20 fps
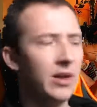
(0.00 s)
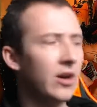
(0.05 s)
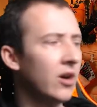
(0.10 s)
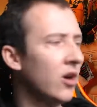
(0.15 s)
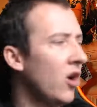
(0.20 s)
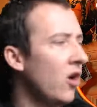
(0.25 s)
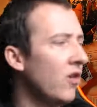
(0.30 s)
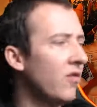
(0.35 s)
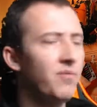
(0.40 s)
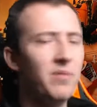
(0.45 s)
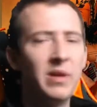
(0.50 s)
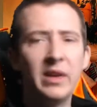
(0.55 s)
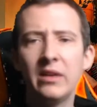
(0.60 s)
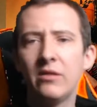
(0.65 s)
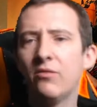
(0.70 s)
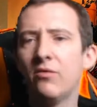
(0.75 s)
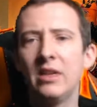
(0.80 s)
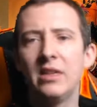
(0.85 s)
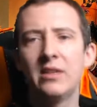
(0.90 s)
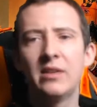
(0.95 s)
A lot of big
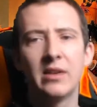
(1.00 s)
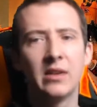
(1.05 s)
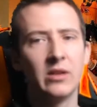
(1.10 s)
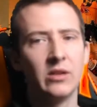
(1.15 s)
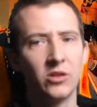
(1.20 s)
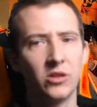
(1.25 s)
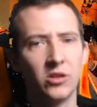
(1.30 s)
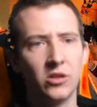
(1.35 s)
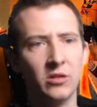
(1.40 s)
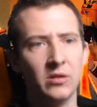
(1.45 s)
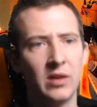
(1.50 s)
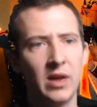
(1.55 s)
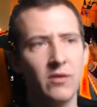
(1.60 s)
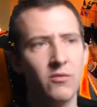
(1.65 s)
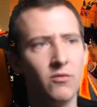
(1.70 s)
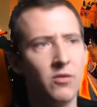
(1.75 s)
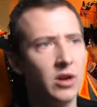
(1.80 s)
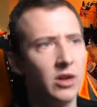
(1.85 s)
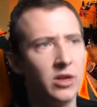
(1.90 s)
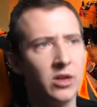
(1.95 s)
retailers do
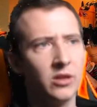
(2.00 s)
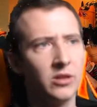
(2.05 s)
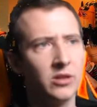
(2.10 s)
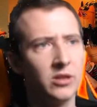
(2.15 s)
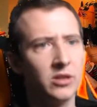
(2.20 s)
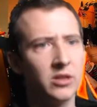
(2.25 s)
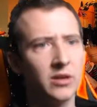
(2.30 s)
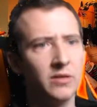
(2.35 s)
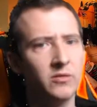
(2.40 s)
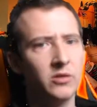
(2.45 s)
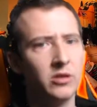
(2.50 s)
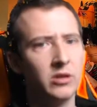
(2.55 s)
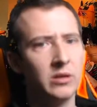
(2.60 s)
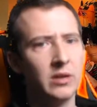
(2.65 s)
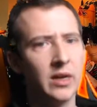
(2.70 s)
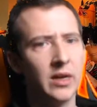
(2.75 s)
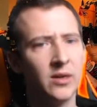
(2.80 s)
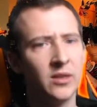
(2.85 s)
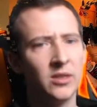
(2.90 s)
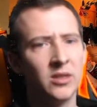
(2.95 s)
that. Why can't Scuf do
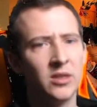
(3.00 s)
that?